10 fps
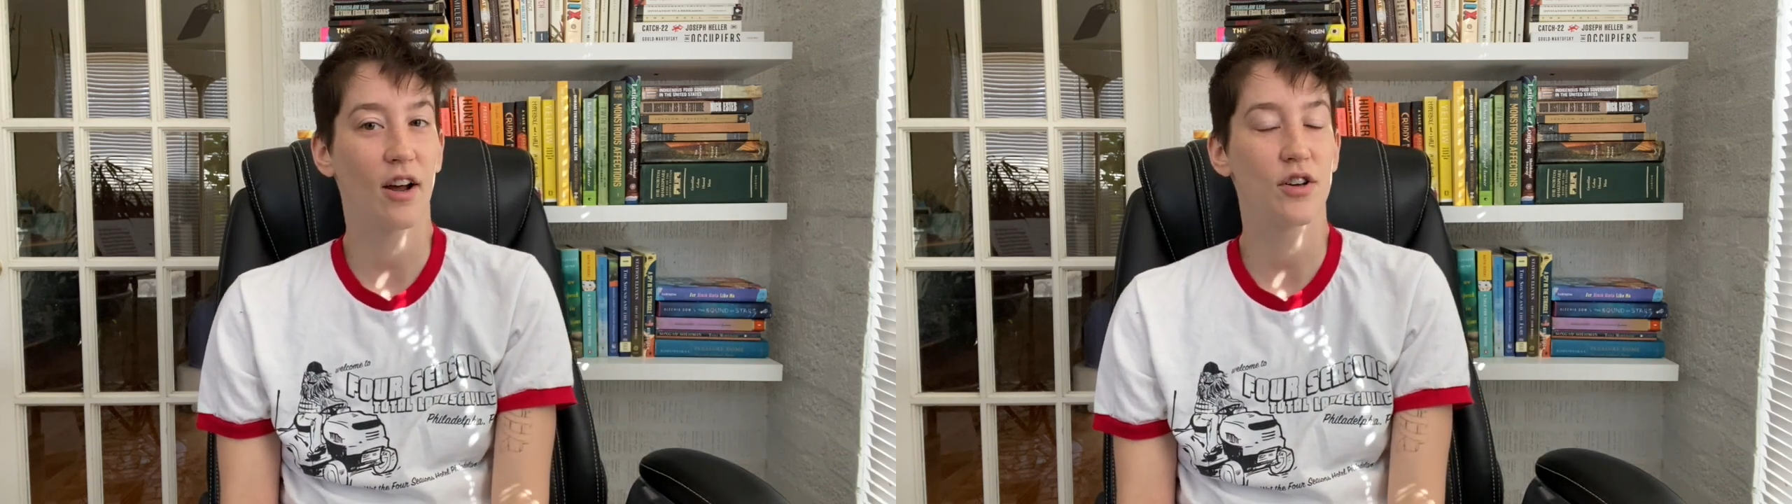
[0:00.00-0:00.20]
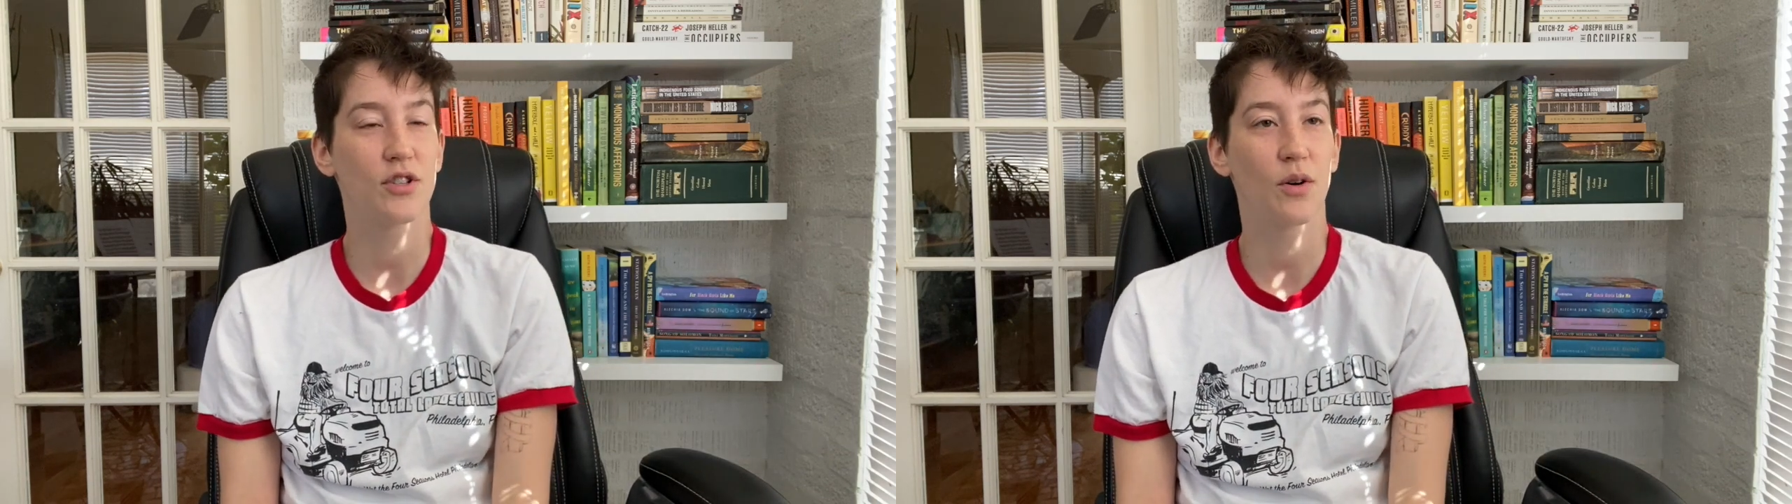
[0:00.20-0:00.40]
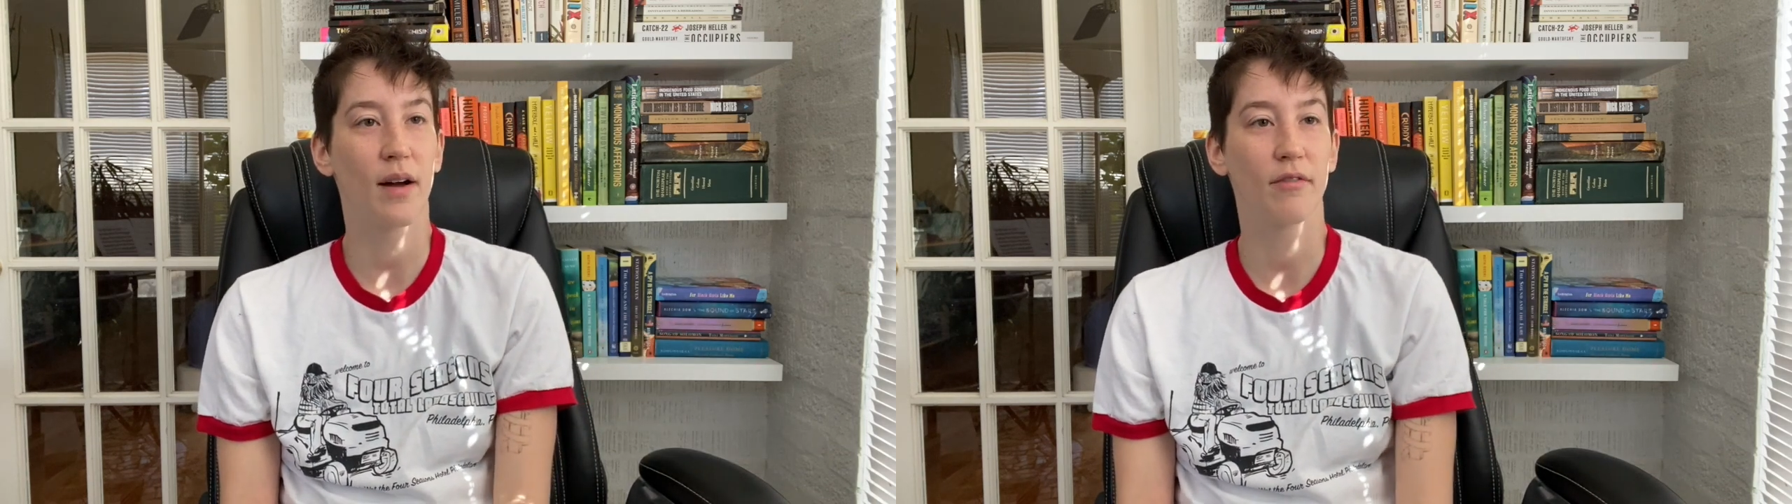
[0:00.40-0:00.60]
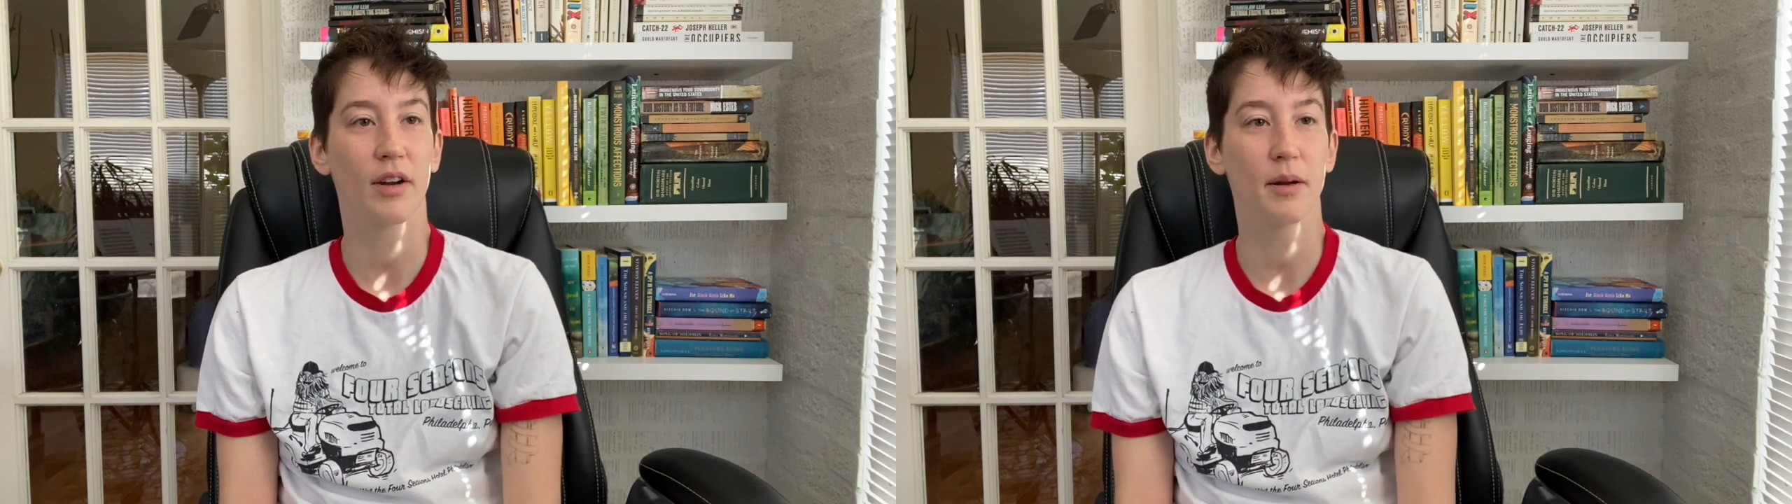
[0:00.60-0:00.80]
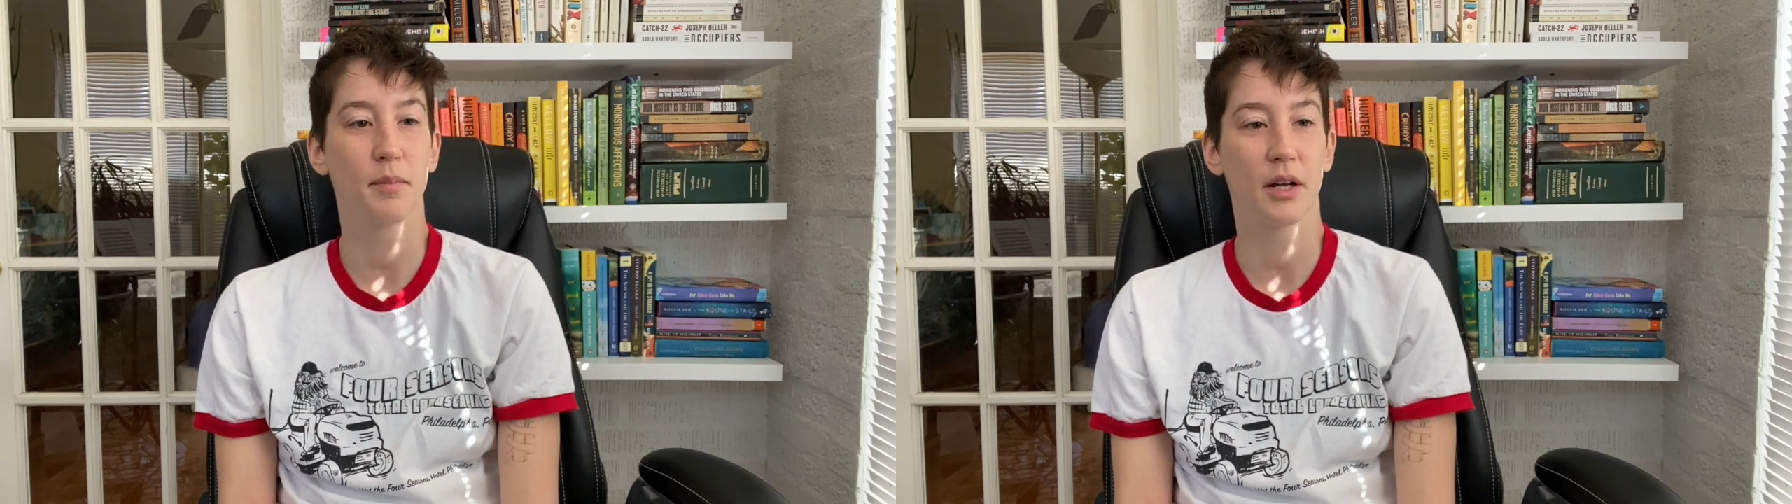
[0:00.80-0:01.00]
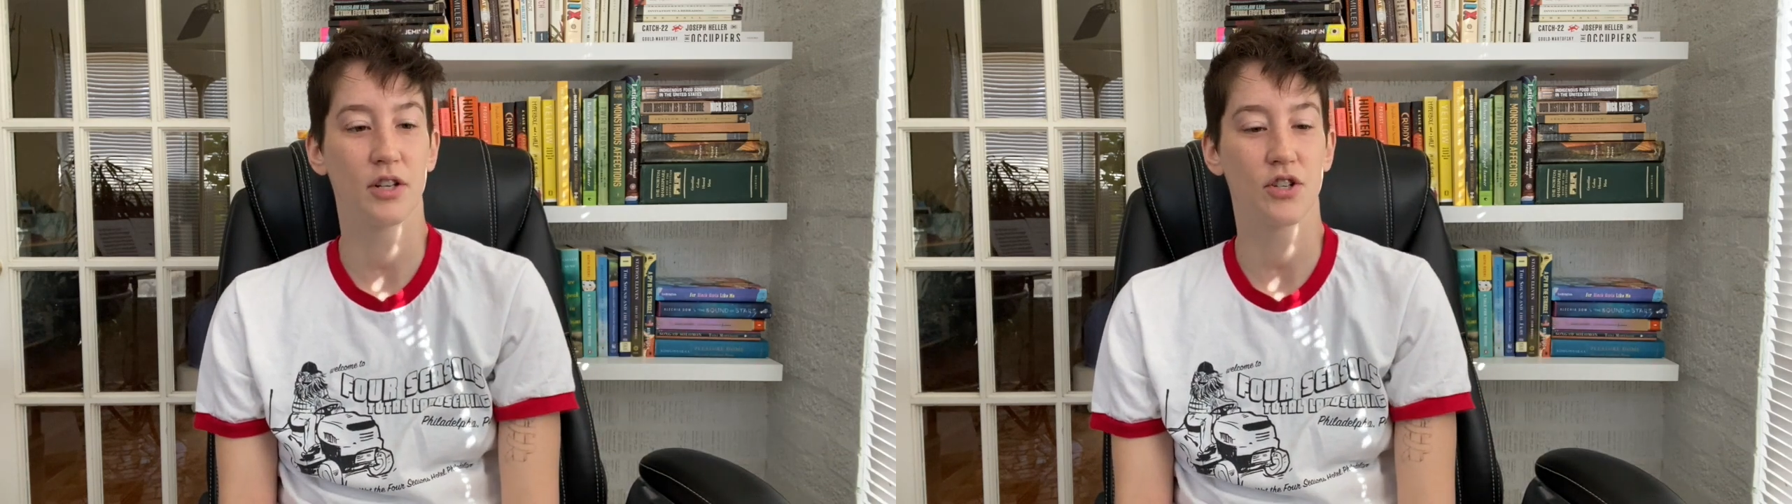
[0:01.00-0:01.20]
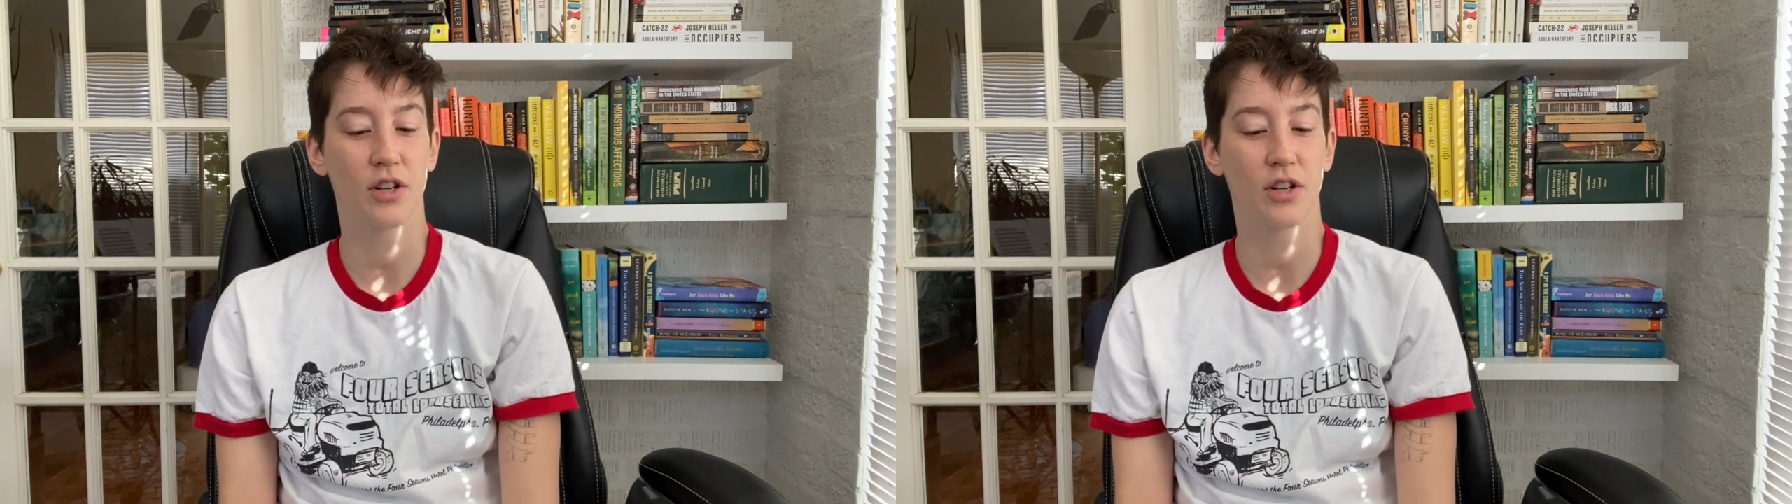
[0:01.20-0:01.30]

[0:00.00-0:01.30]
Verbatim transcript: I also, I've read a bunch